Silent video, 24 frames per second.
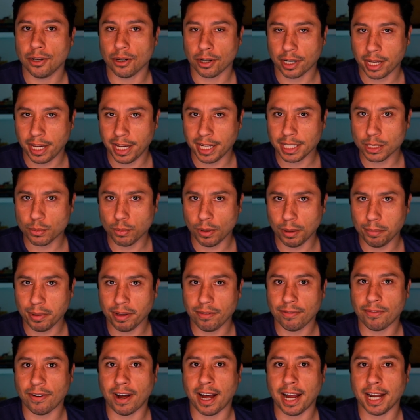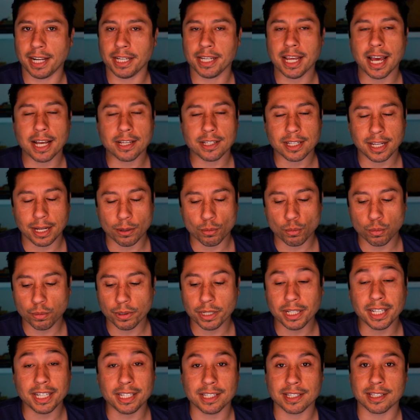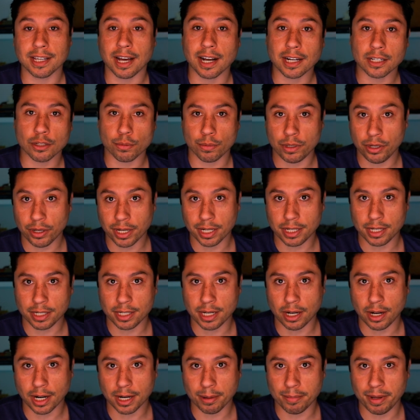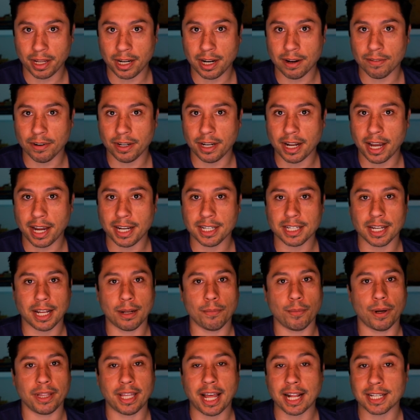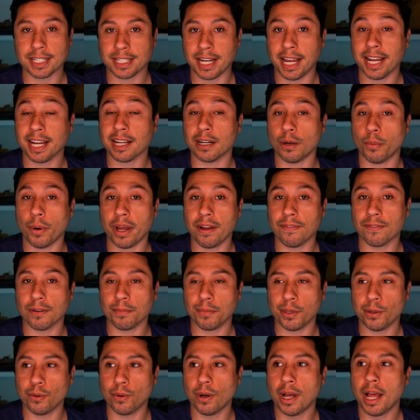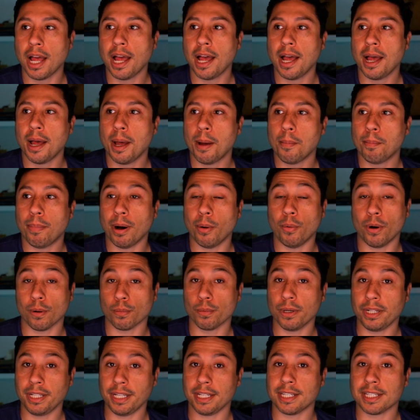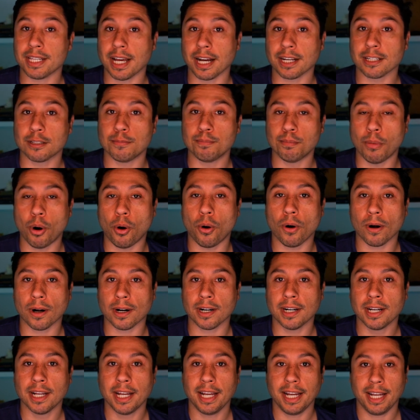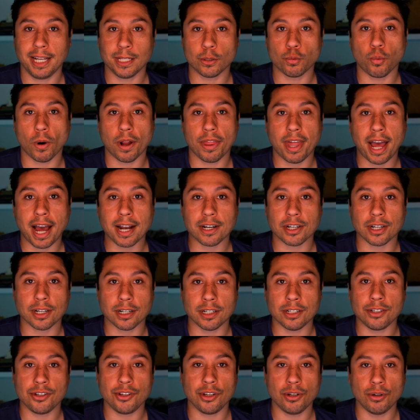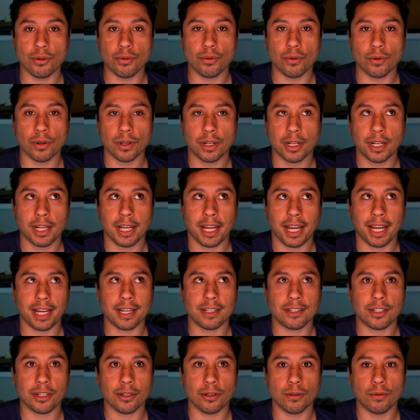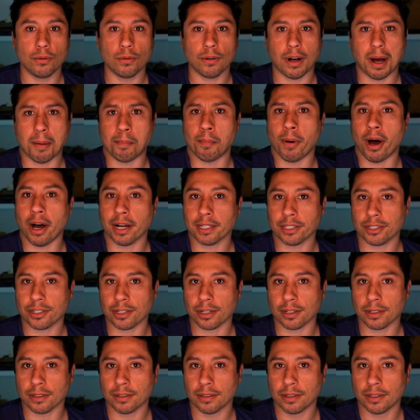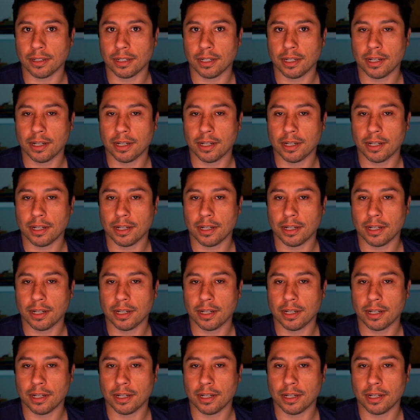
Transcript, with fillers: Your kids will be fine. Yes, it really sucks when you get to tuck them in every night and when that's taken away from you. But what really sucks more is where that turns you into a monster